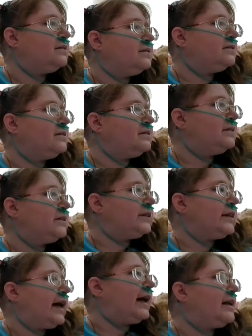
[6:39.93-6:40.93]
Did
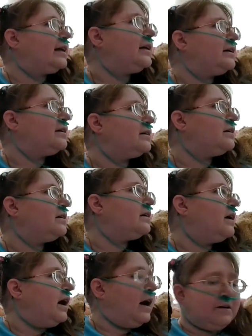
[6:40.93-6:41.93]
you get it?
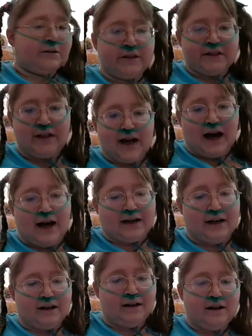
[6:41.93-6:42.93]
Oh, she got
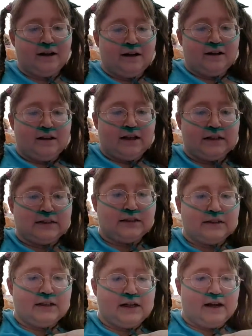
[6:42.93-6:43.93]
it. This
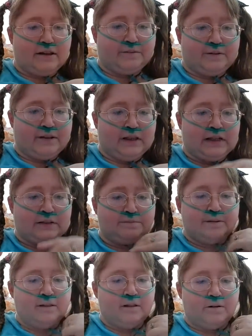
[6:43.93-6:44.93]
is the other one. This is
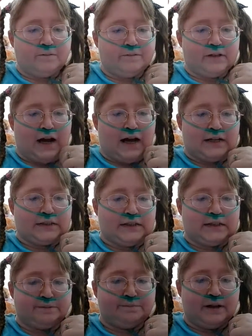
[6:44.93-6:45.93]
my Lovenox.
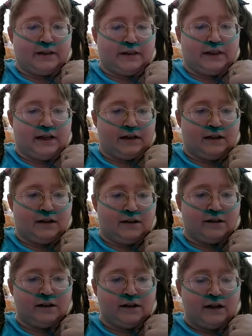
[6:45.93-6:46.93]
It's a blood thinner.